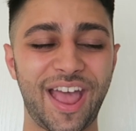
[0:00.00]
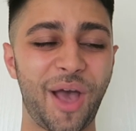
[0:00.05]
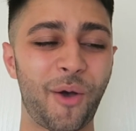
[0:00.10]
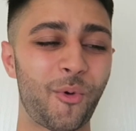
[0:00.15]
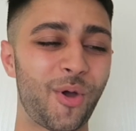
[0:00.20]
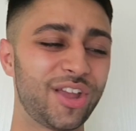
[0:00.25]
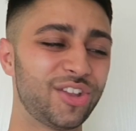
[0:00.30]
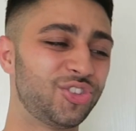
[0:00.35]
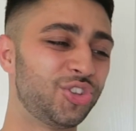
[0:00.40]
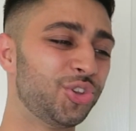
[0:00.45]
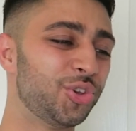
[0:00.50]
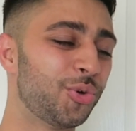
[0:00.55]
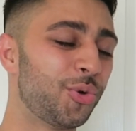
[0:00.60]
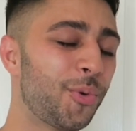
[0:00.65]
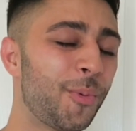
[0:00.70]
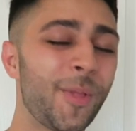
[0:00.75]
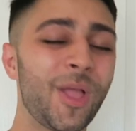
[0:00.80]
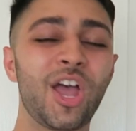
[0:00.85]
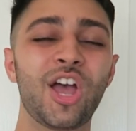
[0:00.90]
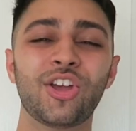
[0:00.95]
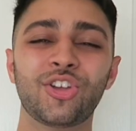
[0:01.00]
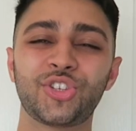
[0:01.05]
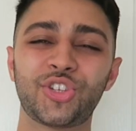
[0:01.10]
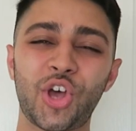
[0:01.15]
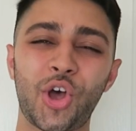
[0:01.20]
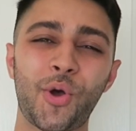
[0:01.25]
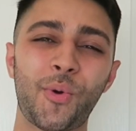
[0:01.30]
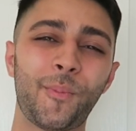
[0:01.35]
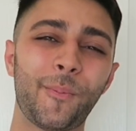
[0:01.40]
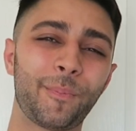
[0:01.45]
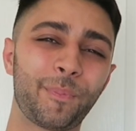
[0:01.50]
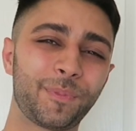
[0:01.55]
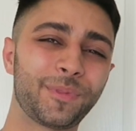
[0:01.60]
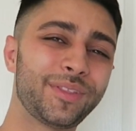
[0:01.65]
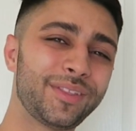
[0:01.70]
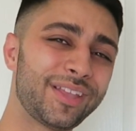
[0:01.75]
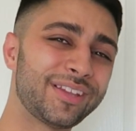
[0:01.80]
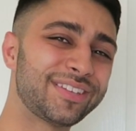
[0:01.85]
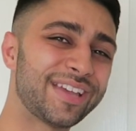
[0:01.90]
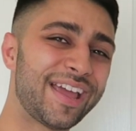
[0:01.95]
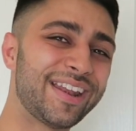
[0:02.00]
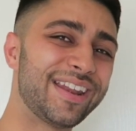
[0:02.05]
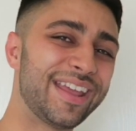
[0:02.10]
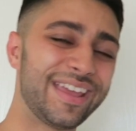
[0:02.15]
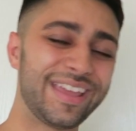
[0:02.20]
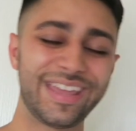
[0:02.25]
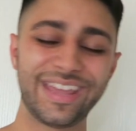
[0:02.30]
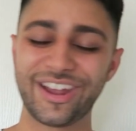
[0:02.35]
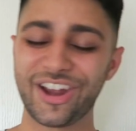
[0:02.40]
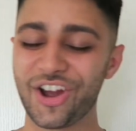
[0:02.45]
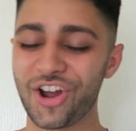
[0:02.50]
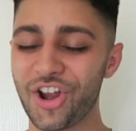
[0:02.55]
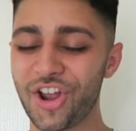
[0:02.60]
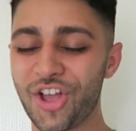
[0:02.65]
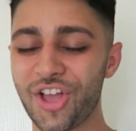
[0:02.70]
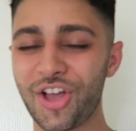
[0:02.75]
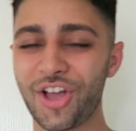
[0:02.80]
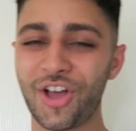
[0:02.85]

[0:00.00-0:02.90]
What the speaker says: that way too. So let's end it here.